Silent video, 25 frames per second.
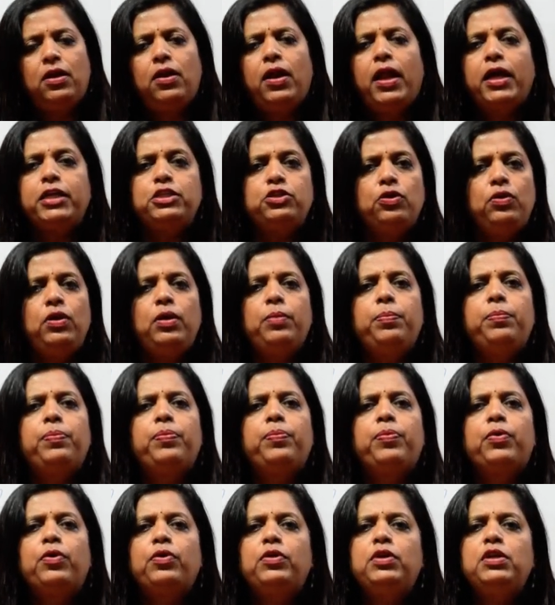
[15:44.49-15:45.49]
Actually,
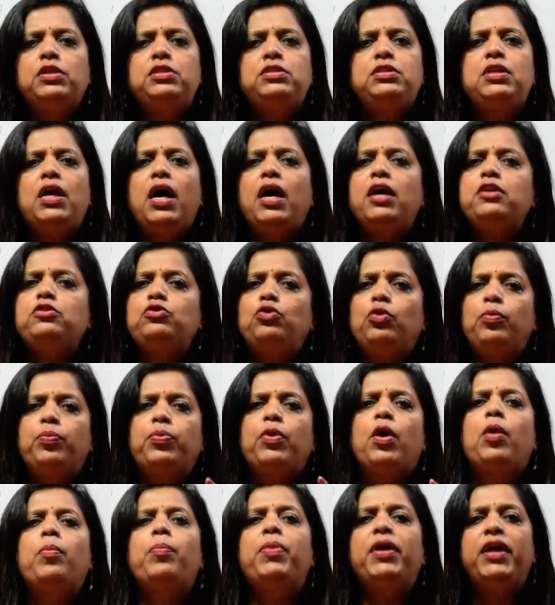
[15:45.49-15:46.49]
Protista has no
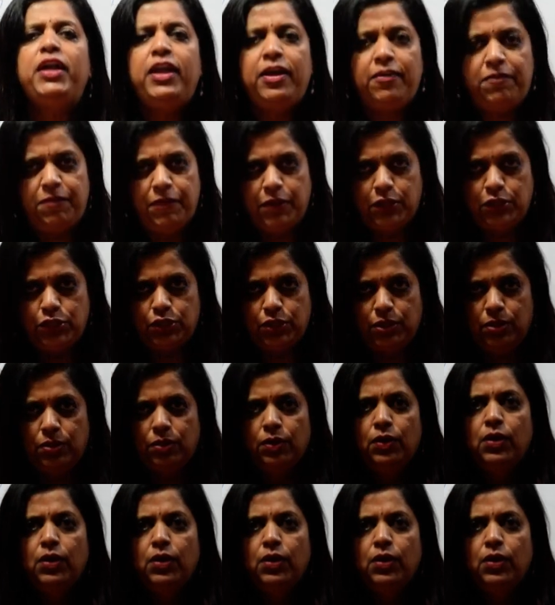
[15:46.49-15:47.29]
proper definition.